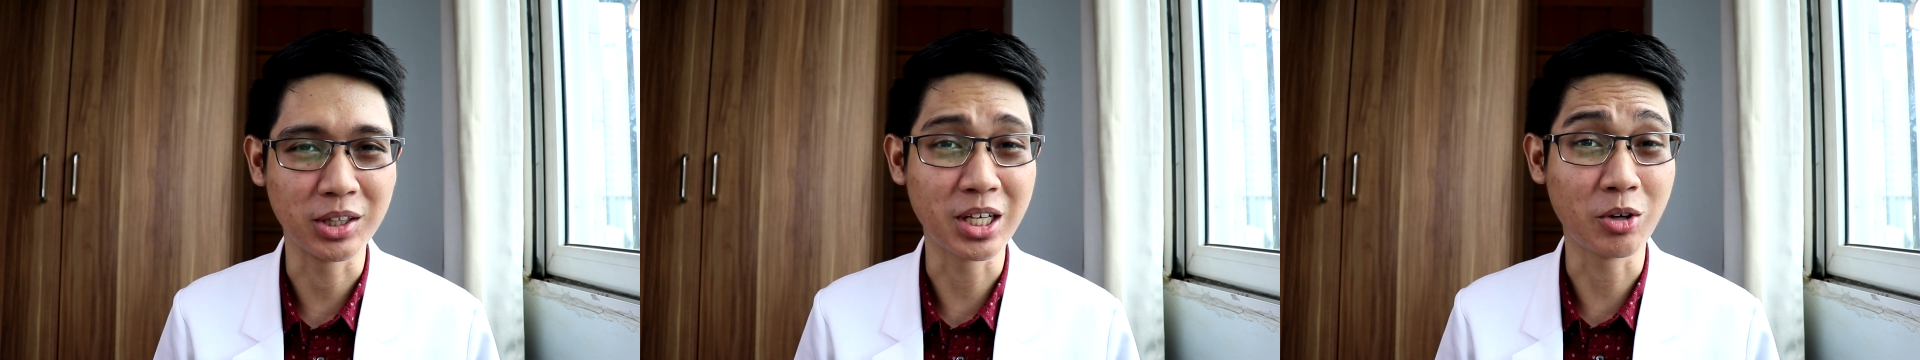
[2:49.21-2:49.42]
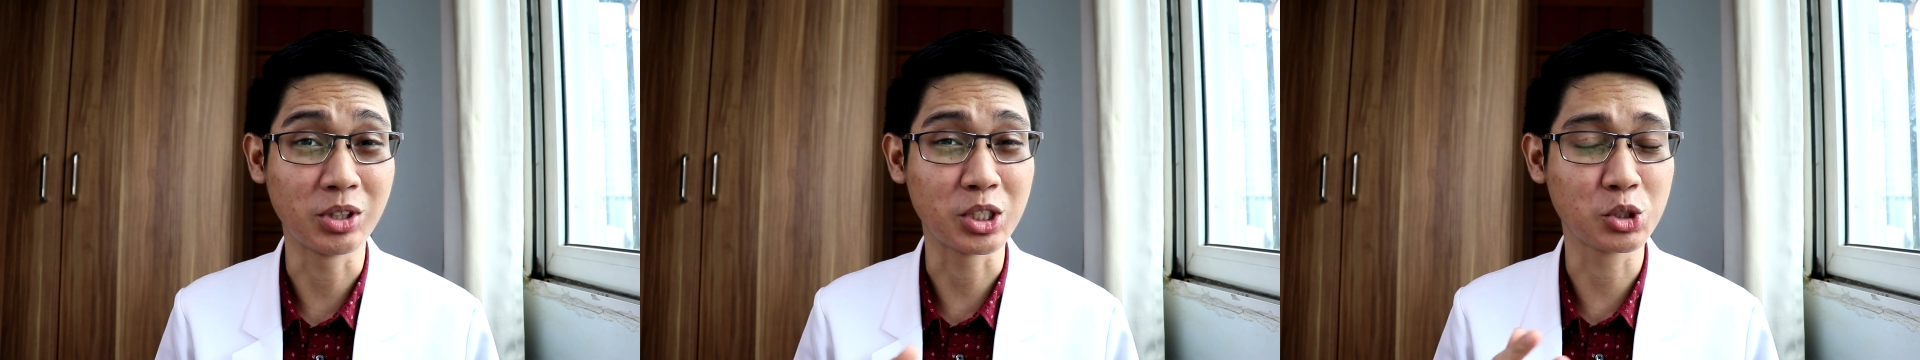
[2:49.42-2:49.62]

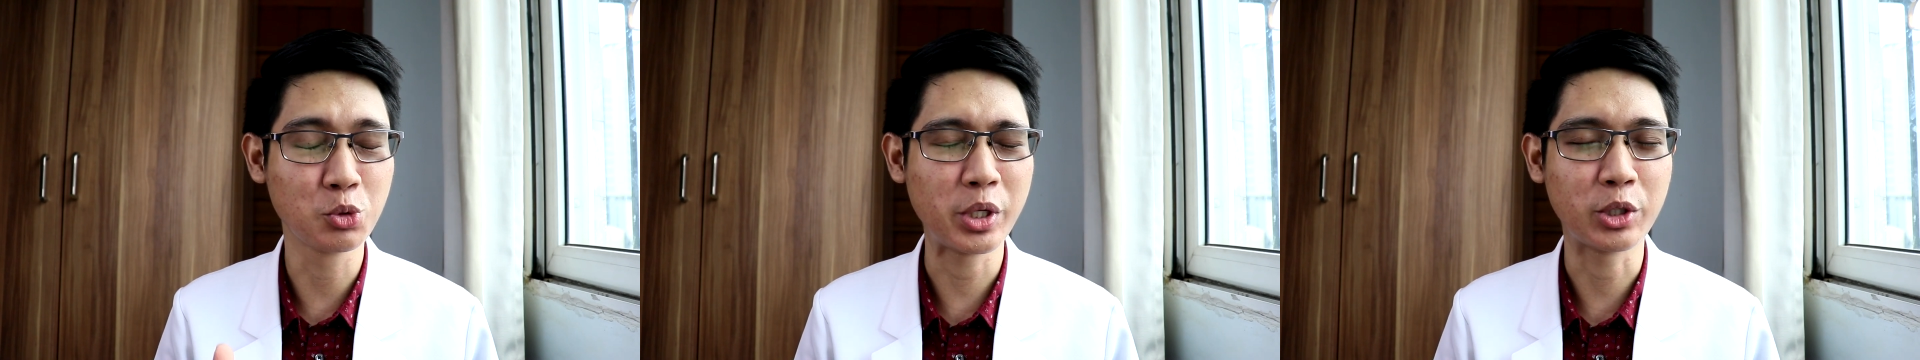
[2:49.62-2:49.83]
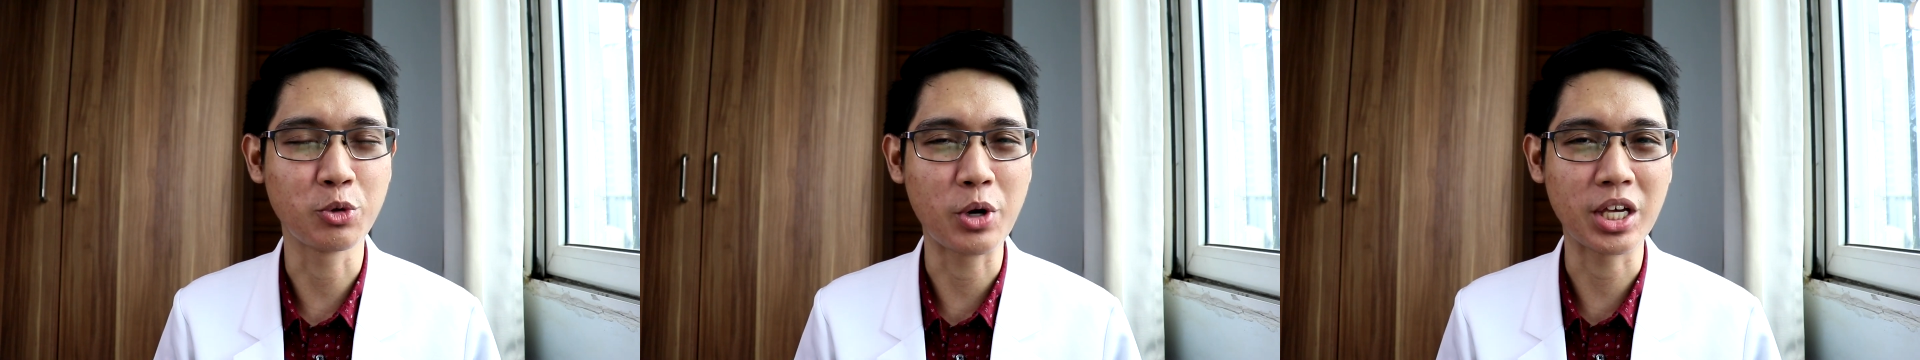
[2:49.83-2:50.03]
Now, the
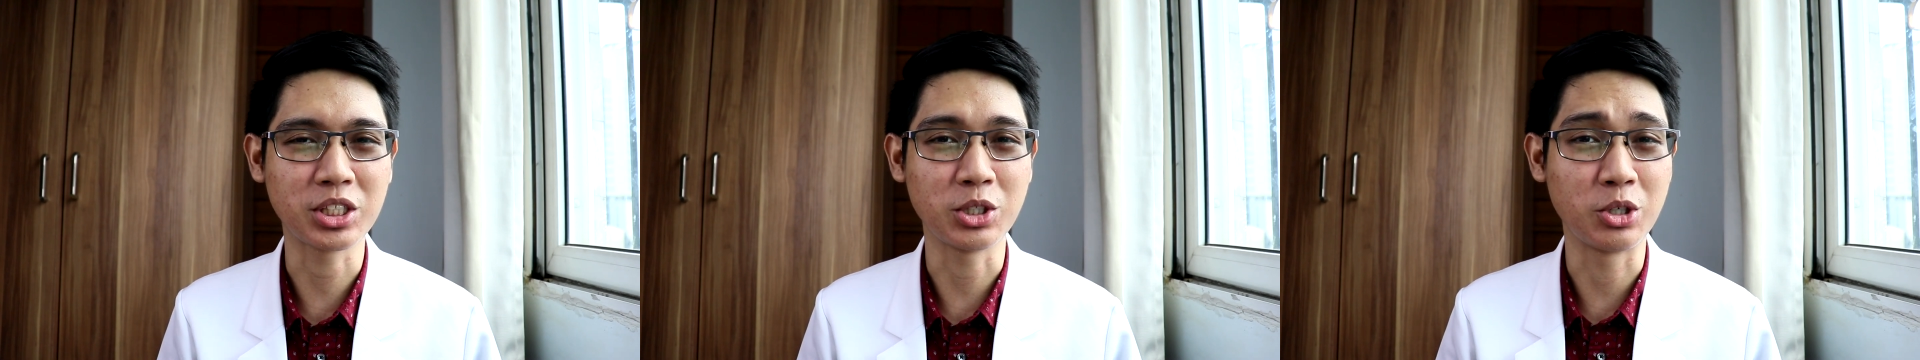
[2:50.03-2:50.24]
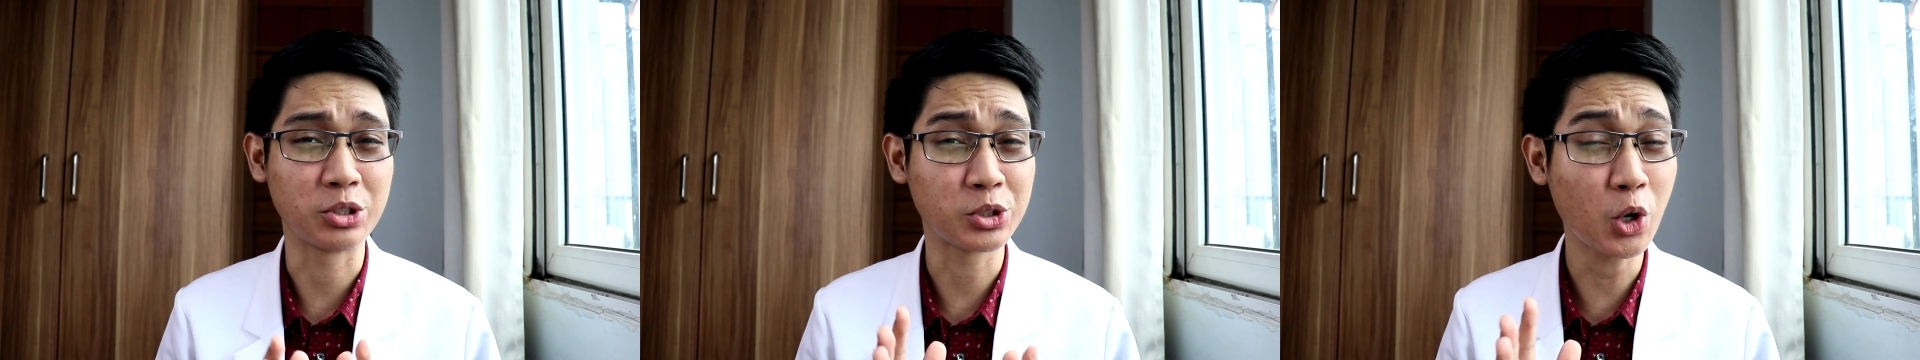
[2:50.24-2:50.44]
sweet,
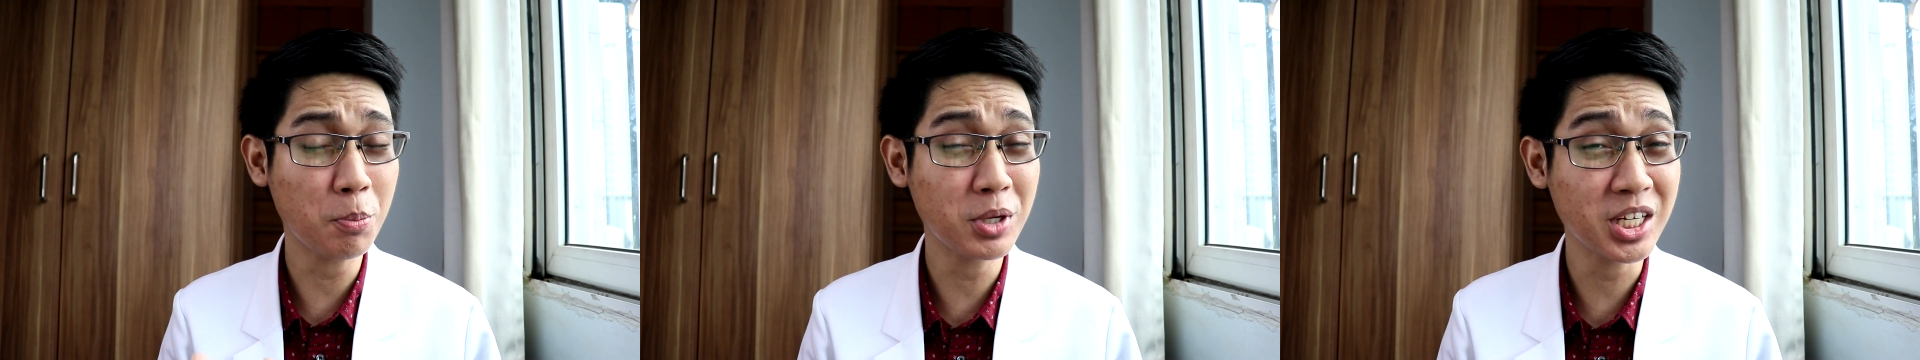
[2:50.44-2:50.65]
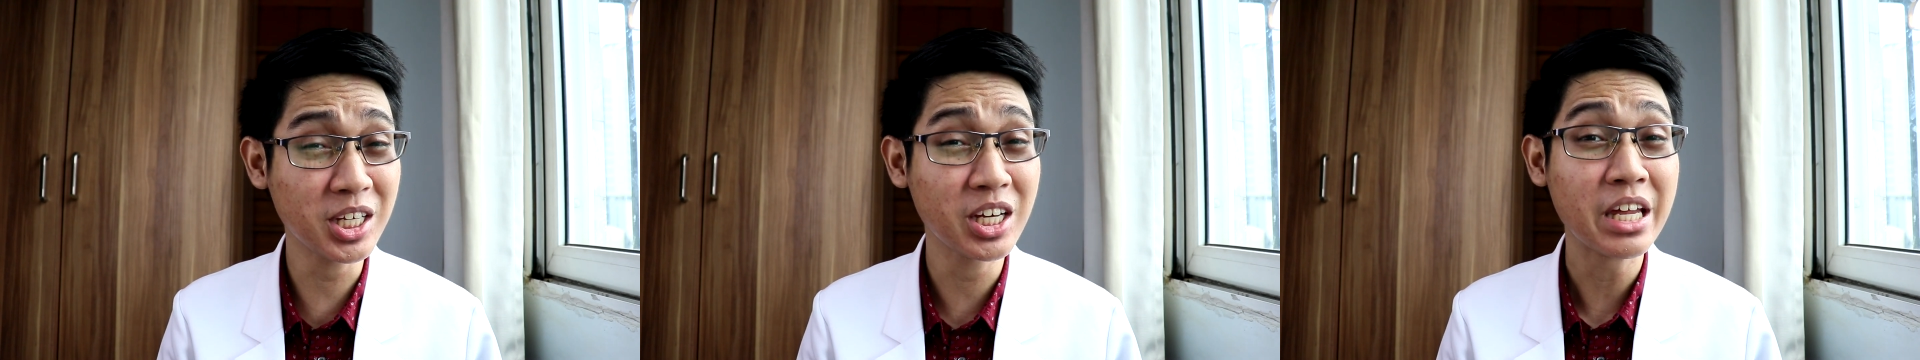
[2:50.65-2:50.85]
resinous
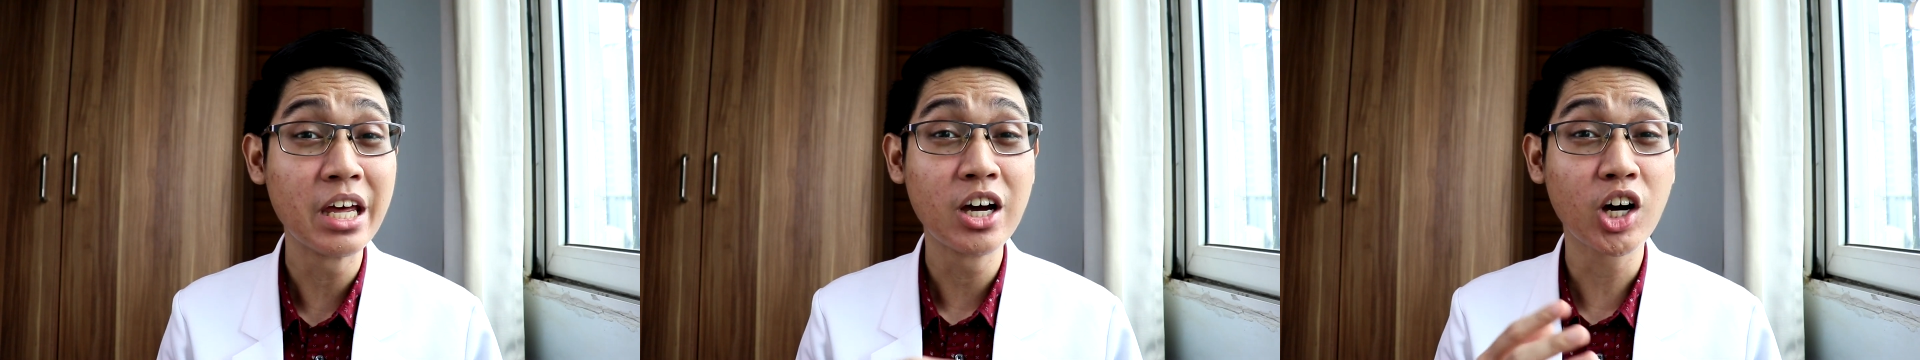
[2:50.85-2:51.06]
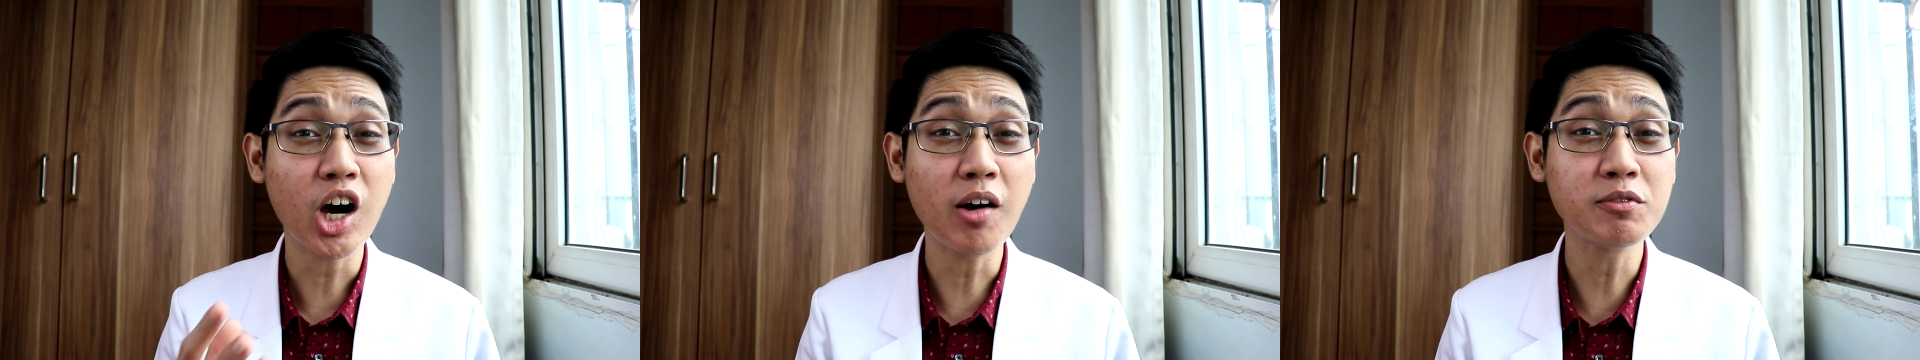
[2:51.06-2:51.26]
opening
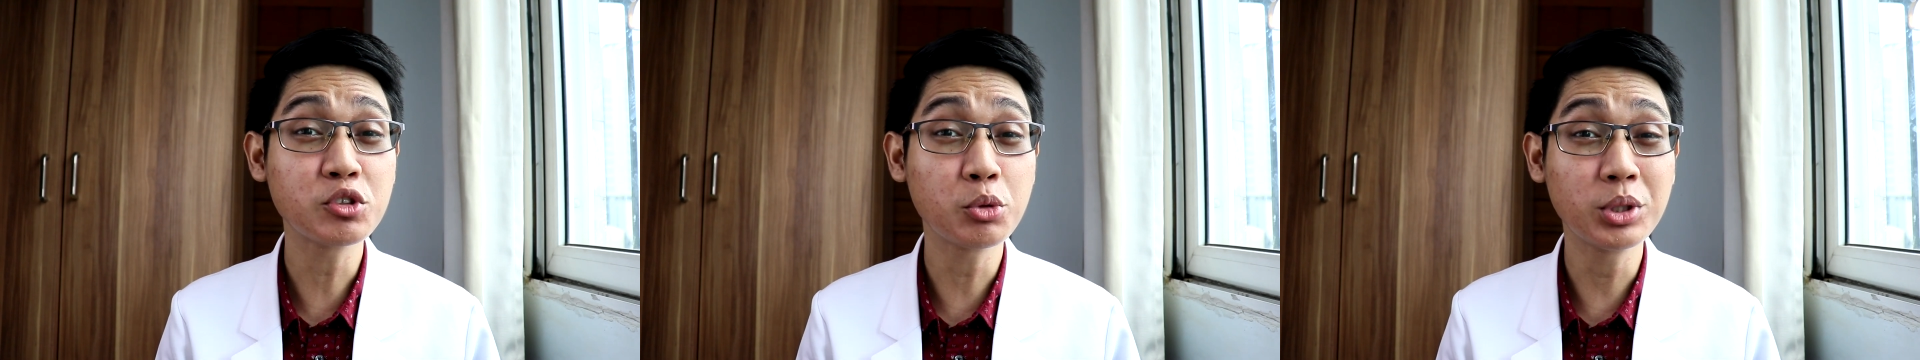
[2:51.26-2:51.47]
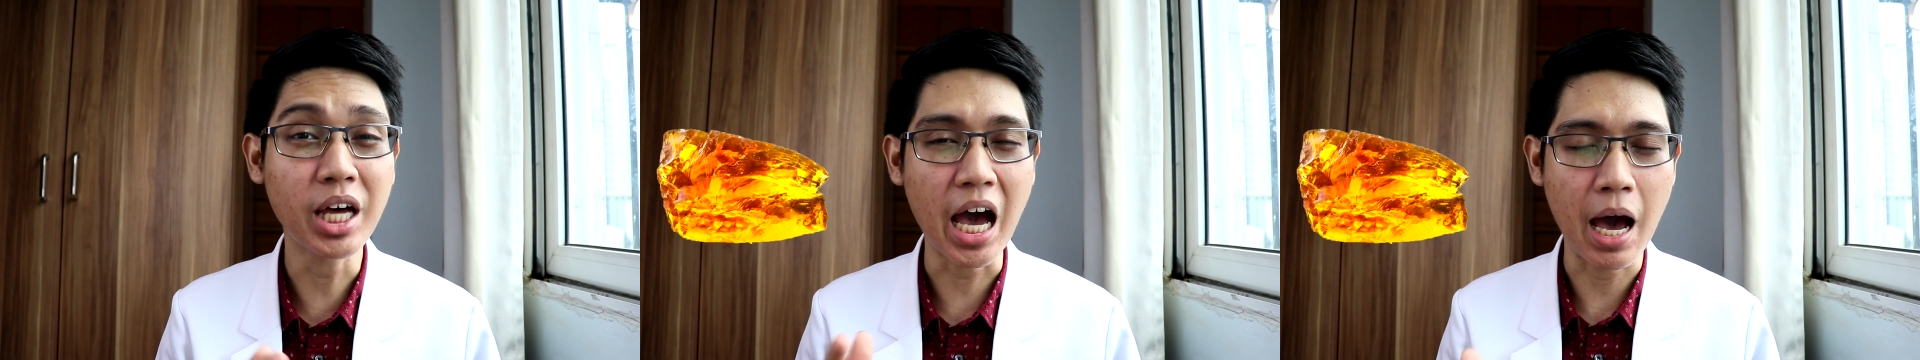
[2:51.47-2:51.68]
comes
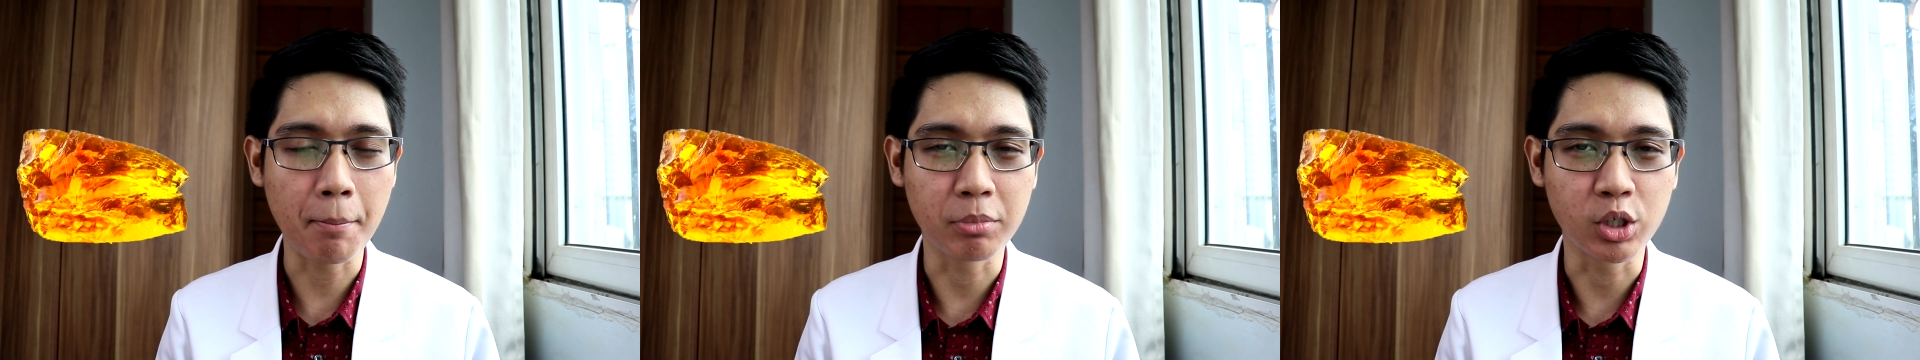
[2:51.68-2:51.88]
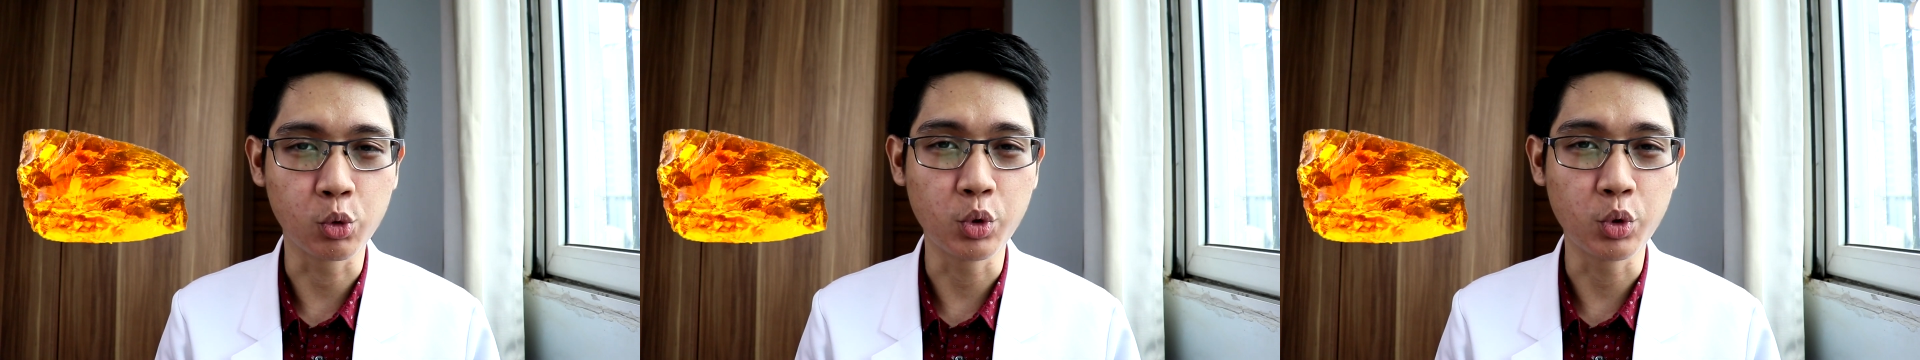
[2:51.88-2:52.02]
from the amber,